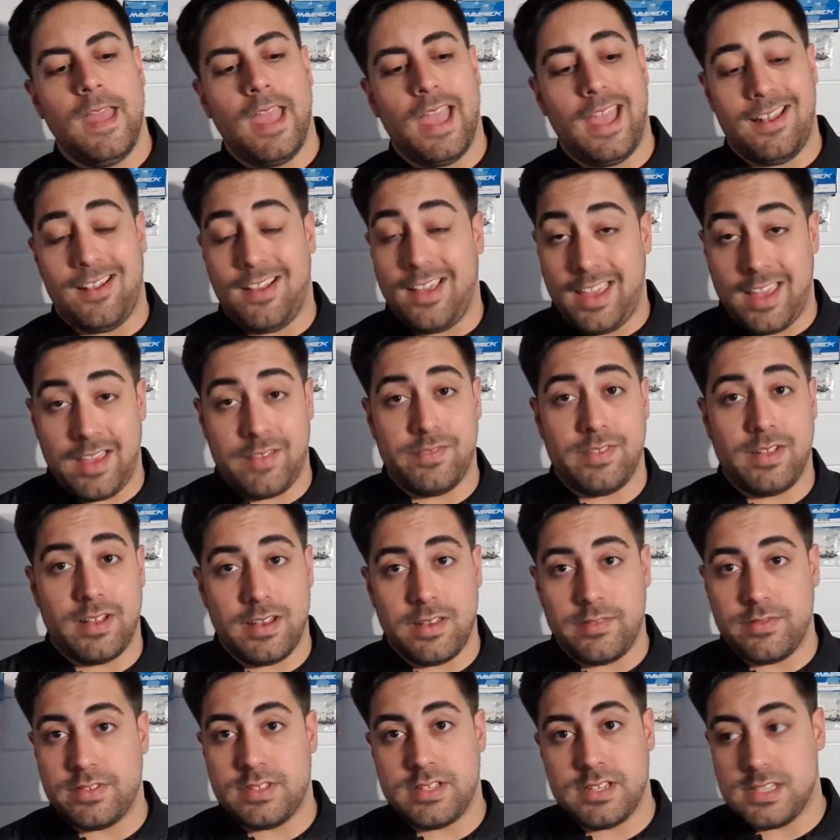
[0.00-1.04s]
and I have done
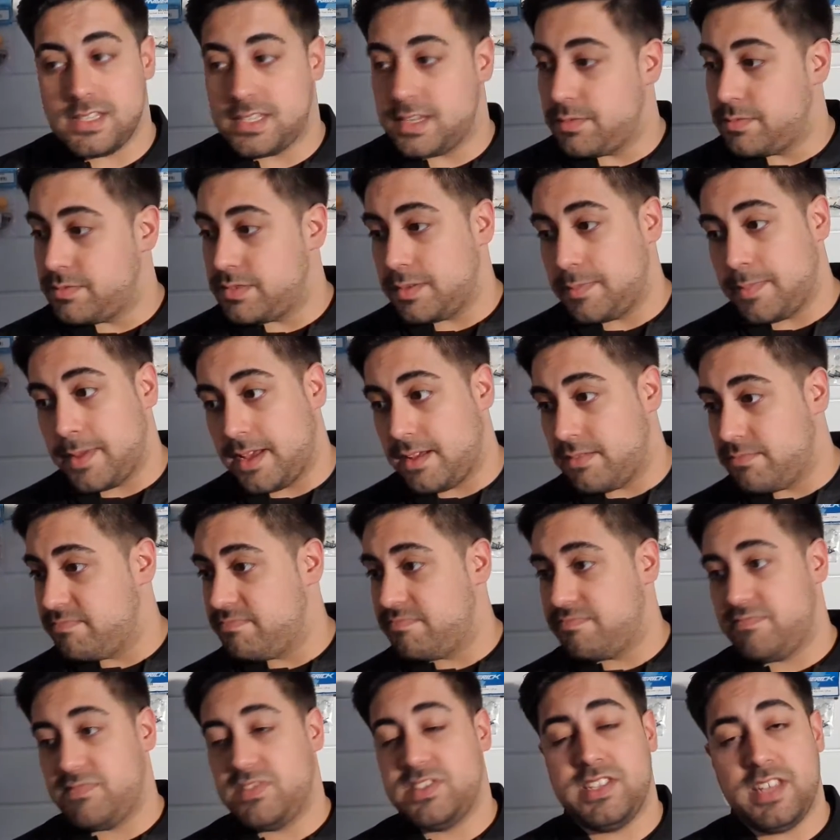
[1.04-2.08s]
ever since I was about
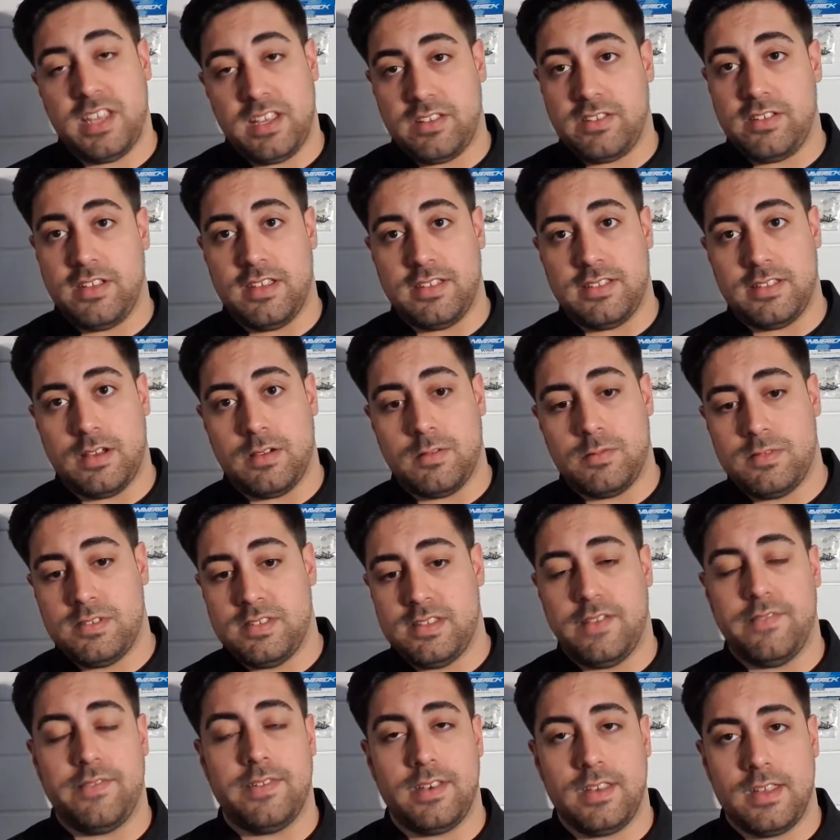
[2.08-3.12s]
6 years old,
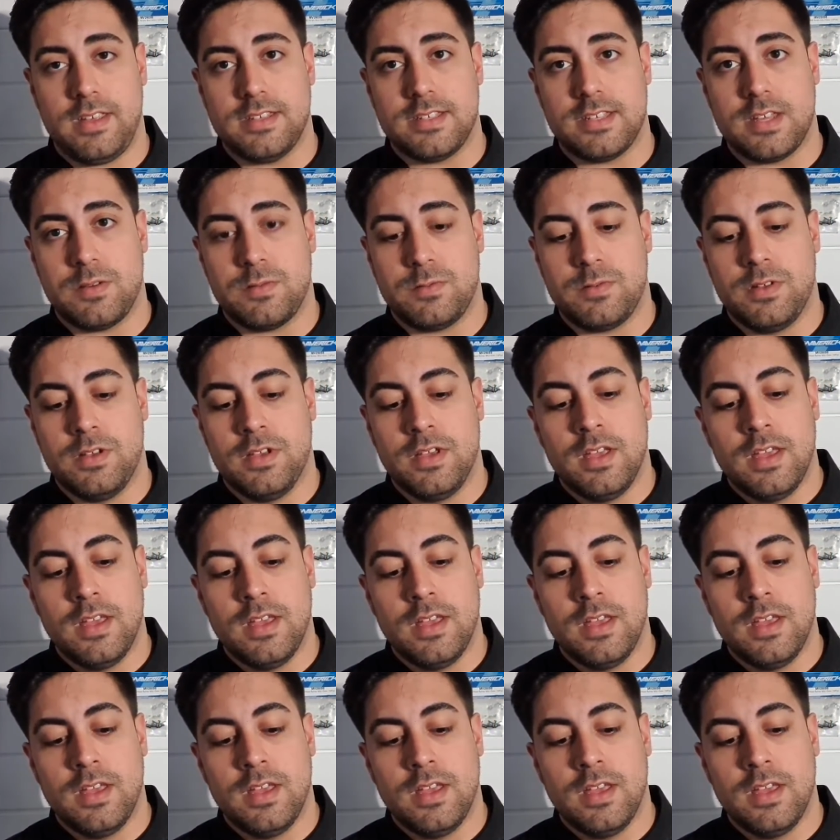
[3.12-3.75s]
7 years old.